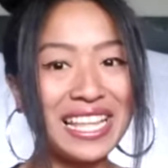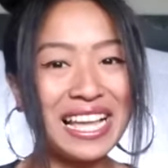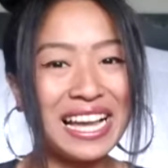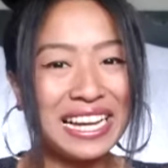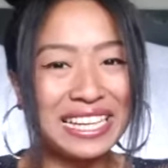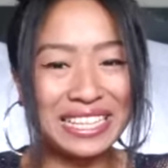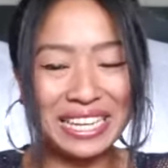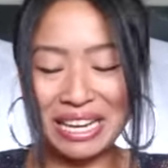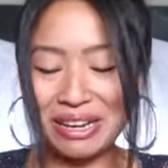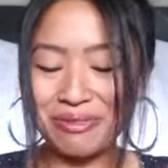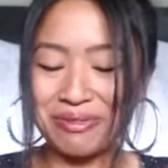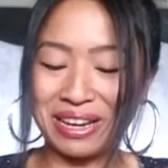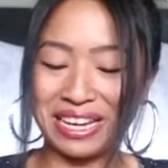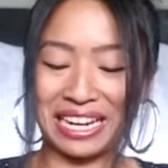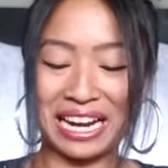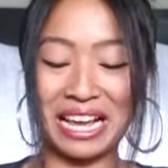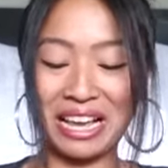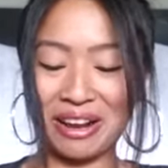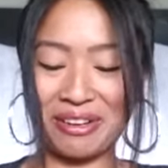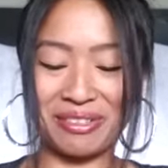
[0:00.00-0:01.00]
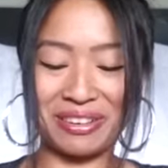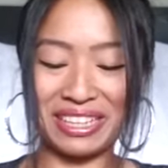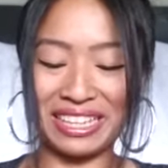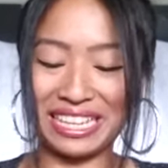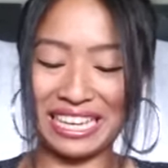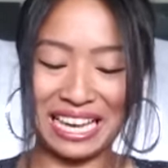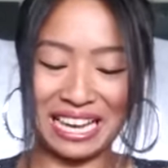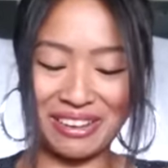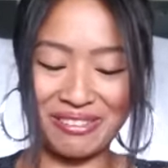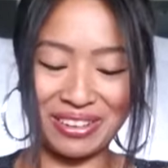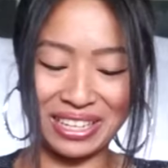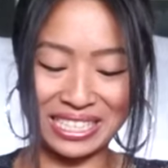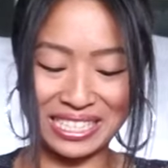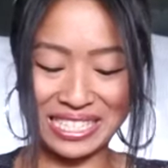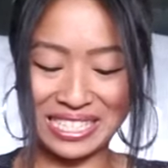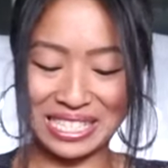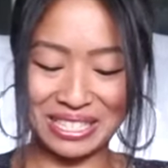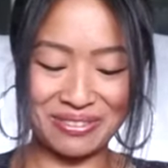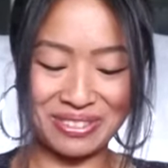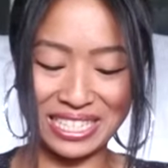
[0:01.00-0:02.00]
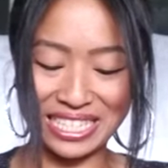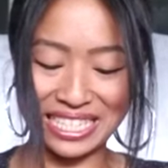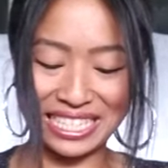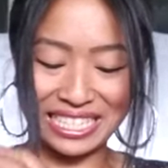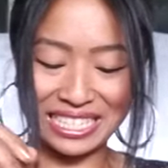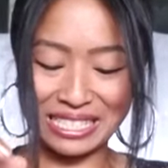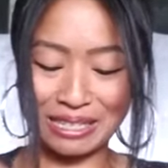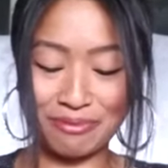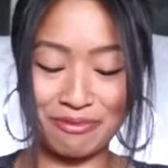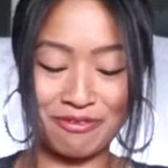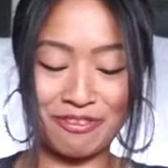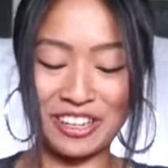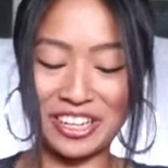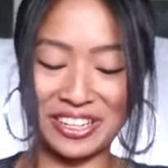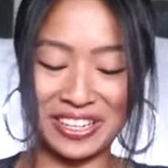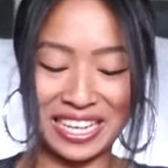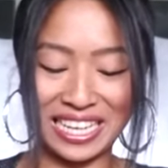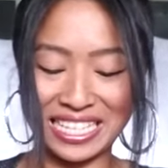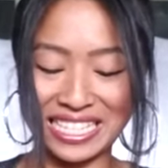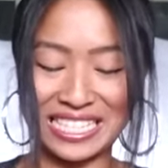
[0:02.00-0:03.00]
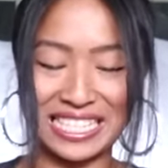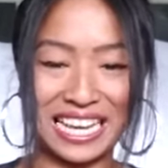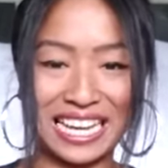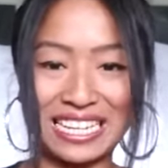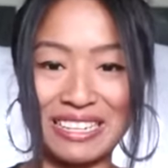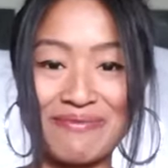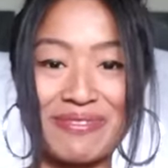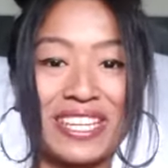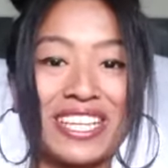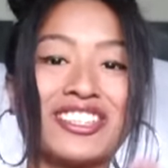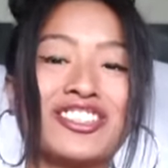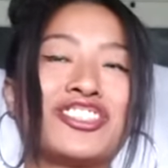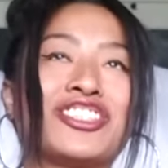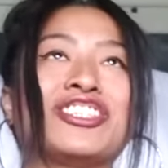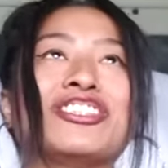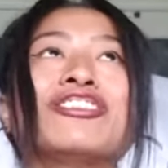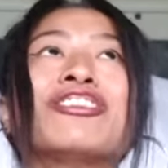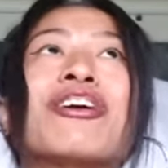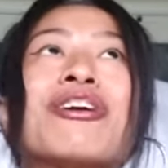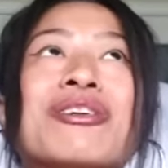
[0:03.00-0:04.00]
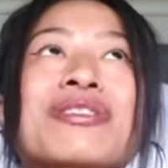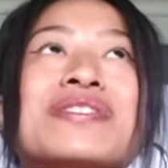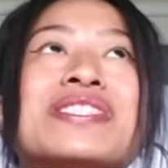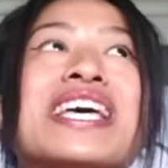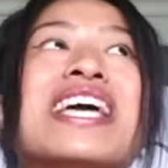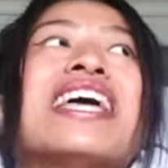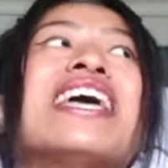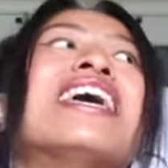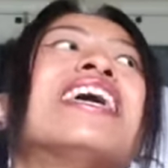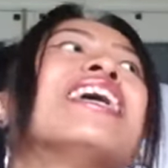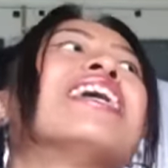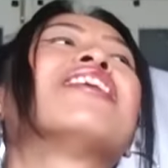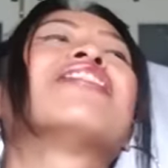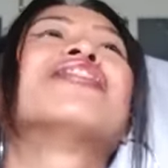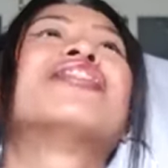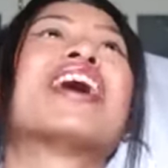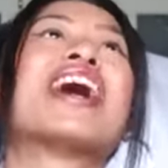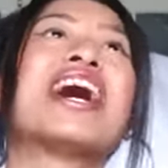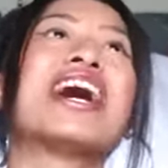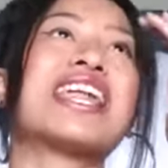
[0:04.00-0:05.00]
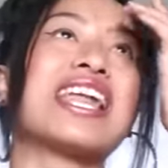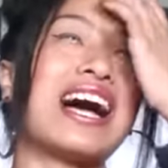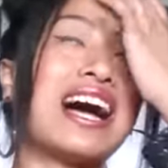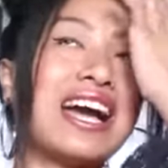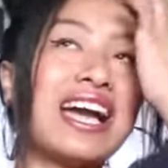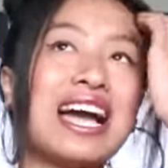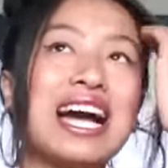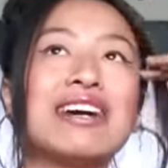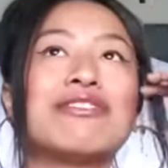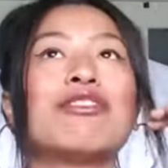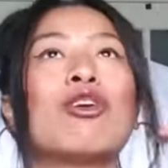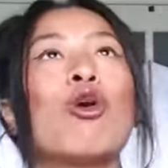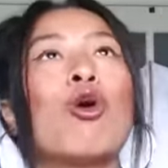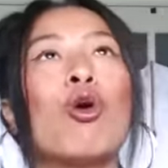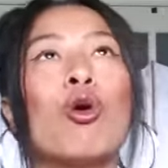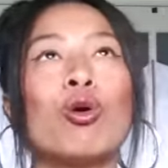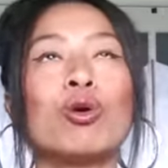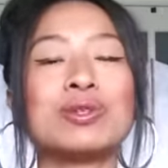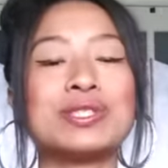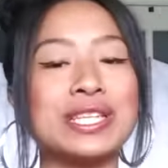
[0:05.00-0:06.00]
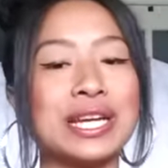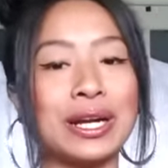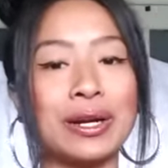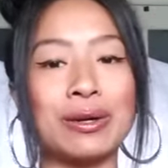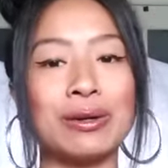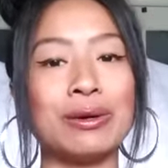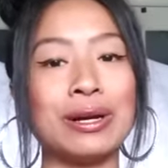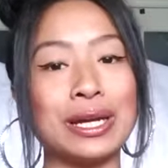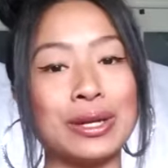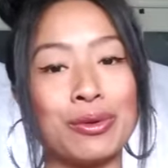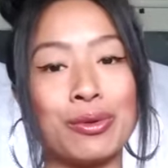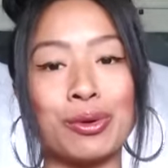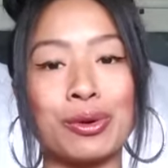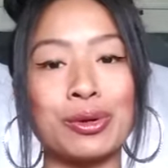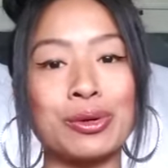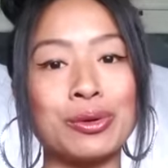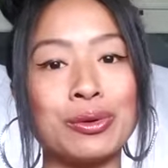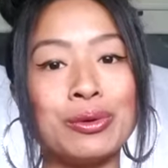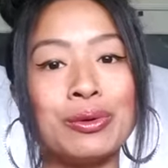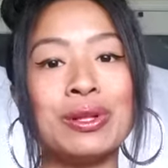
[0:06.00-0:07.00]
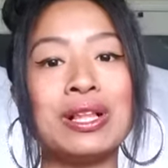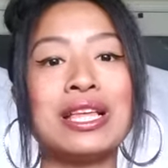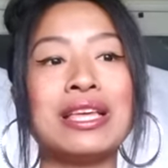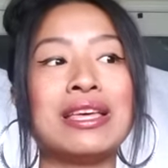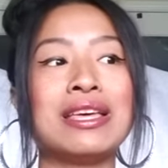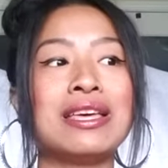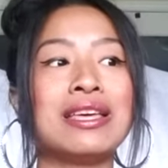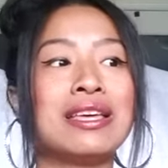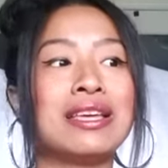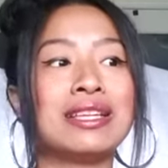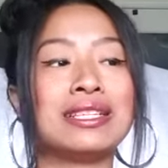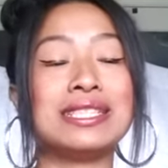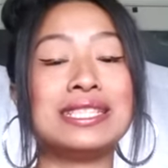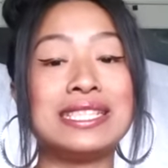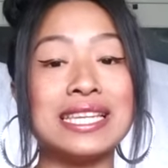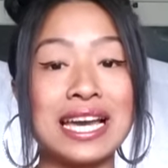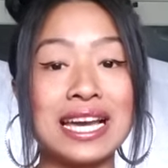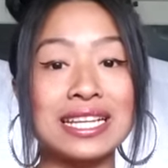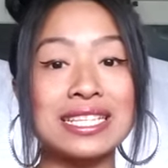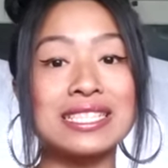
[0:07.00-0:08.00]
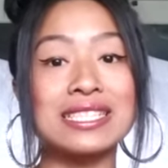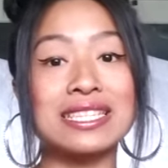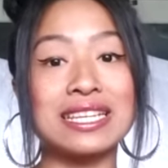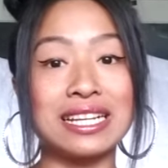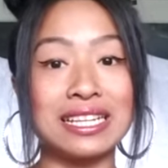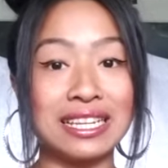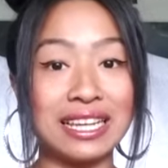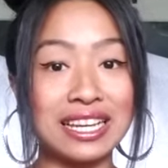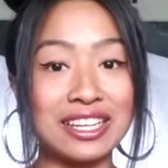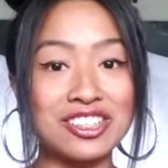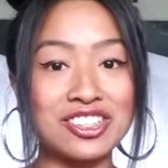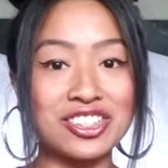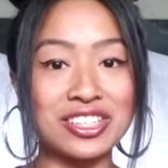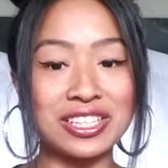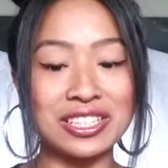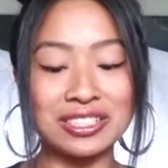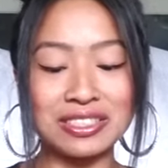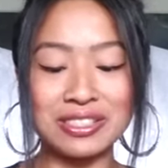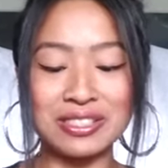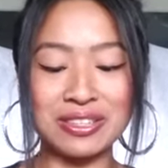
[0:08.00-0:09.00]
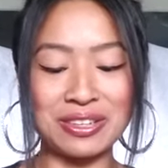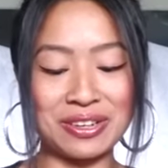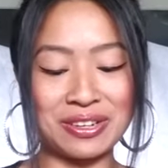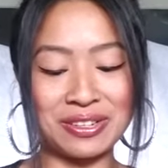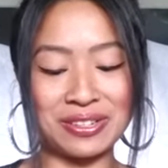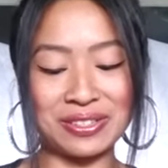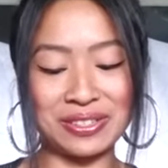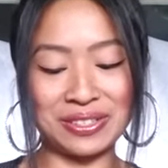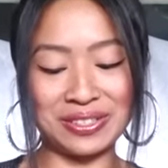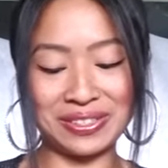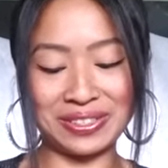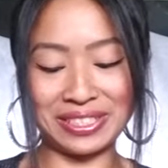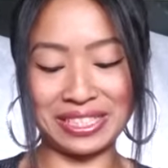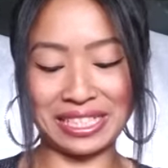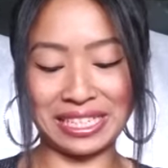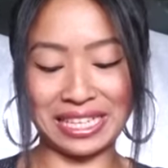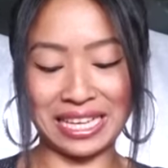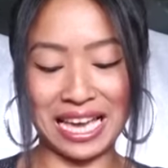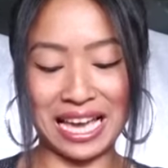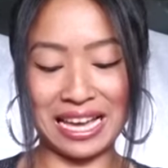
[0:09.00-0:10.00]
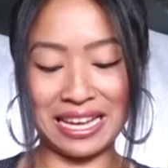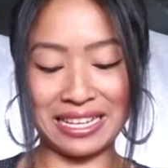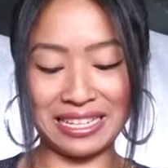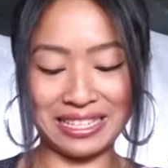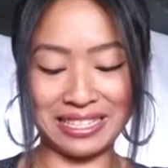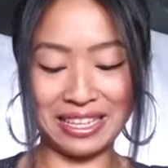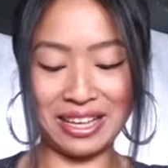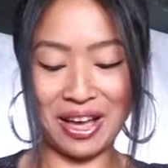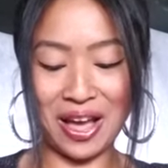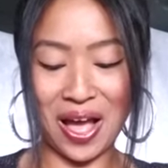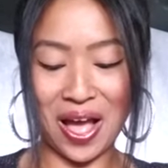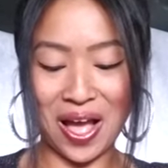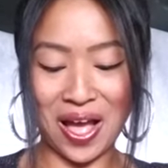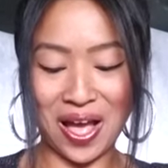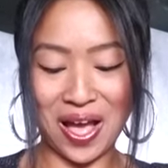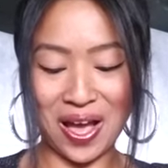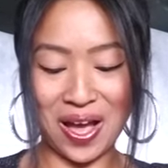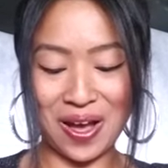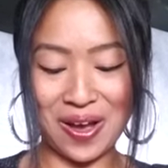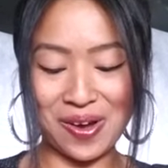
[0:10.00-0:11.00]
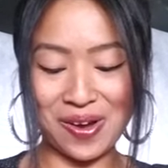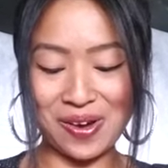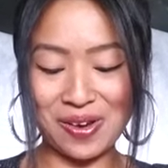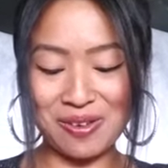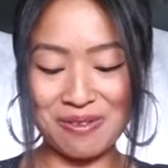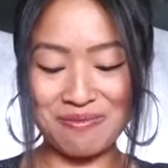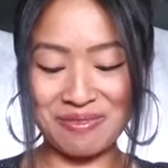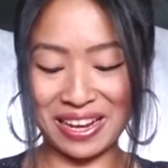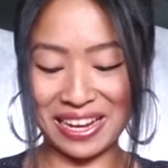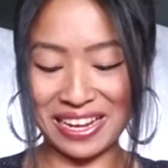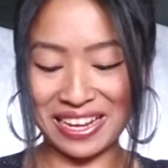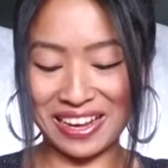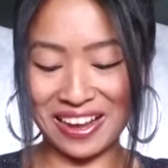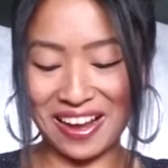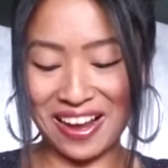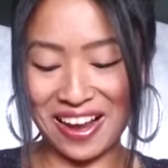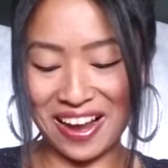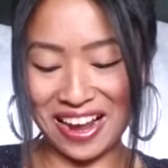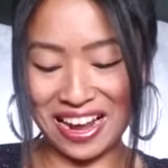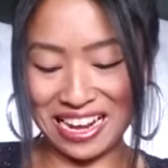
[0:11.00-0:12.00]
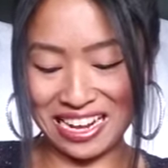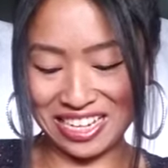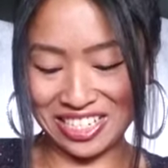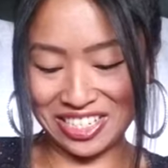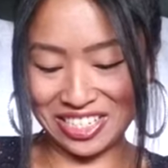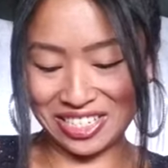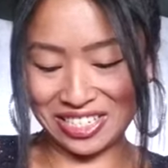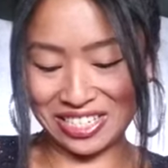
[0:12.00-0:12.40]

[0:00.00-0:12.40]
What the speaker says: I can't wait. I really can't wait to see what it is. I'm very excited because she knows that I have a whole tarot and oracle decks collection. So, yeah. Oh my gosh.